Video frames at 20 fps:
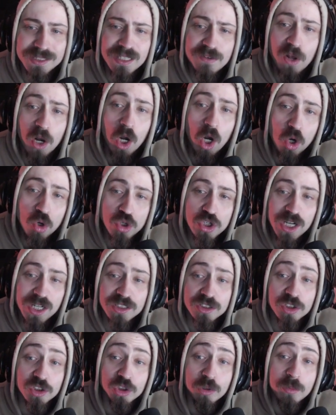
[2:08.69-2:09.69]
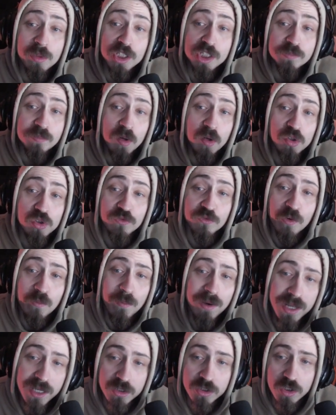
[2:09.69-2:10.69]
have a low chance to summon a spiritual
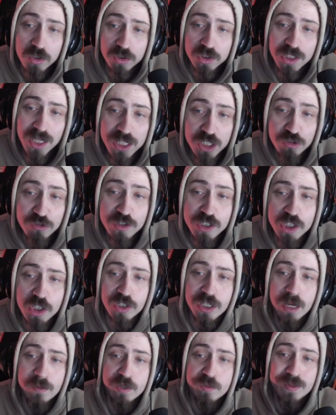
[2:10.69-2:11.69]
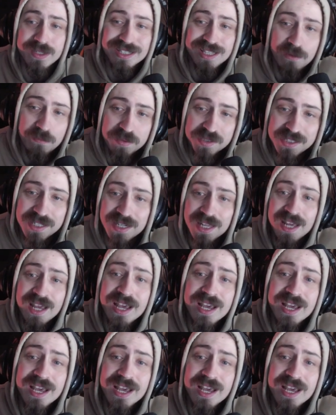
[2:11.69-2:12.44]
familiar to your side, increasing your damage by 10%,